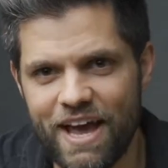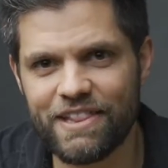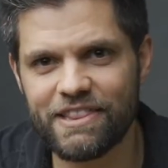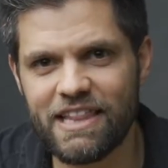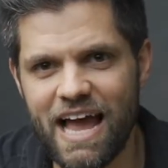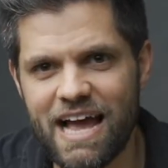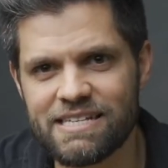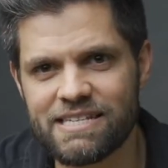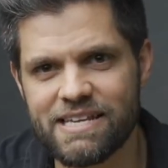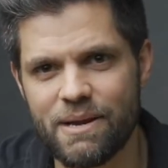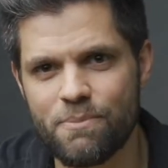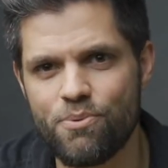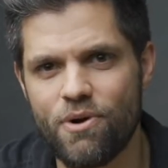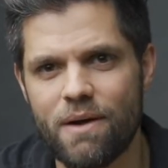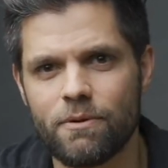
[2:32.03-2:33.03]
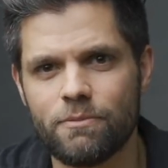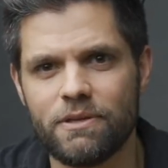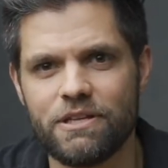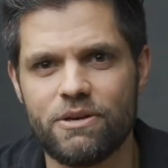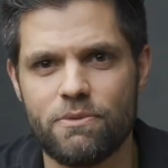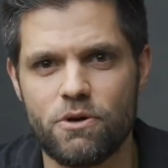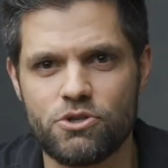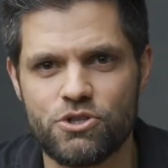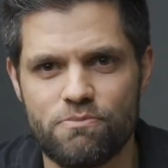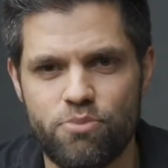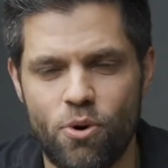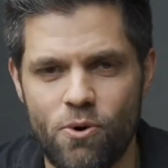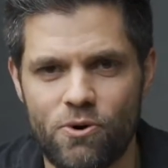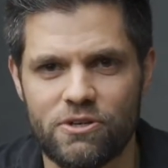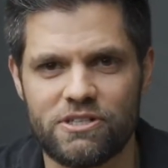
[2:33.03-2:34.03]
And lastly, and probably the most
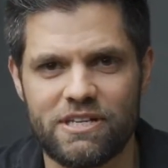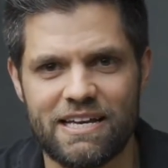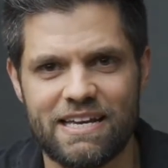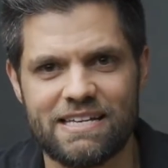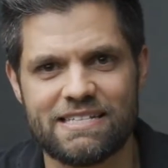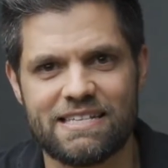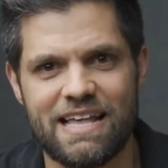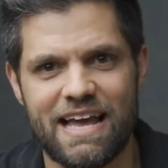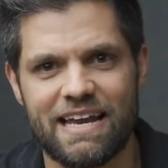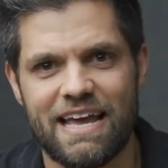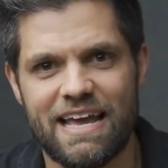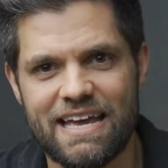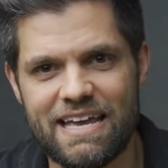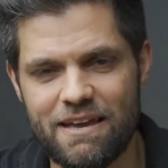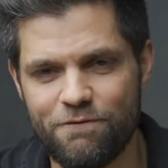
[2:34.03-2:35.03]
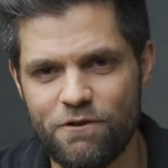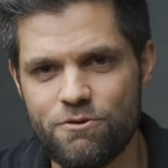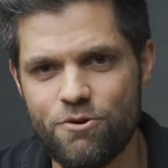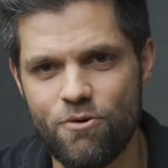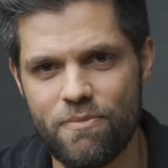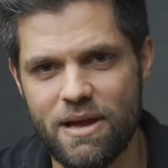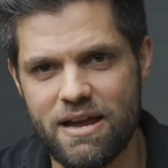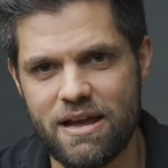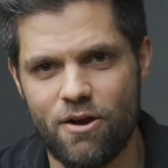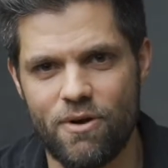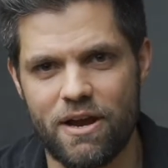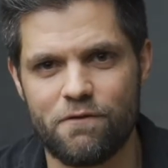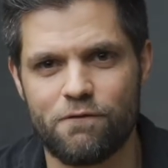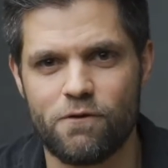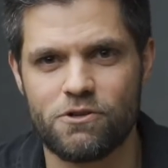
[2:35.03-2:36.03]
important, is that if you don't make a
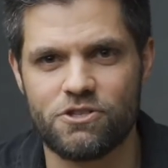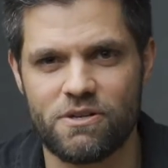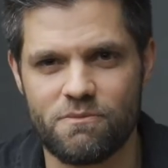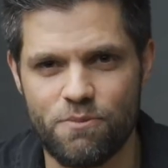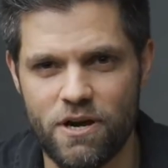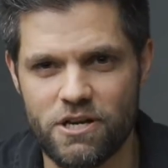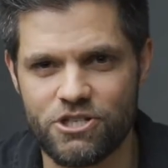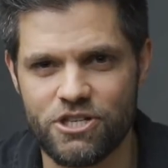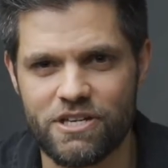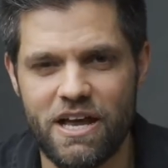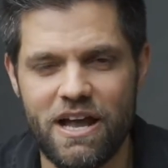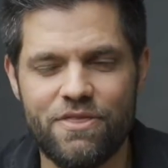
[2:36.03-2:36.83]
great first impression,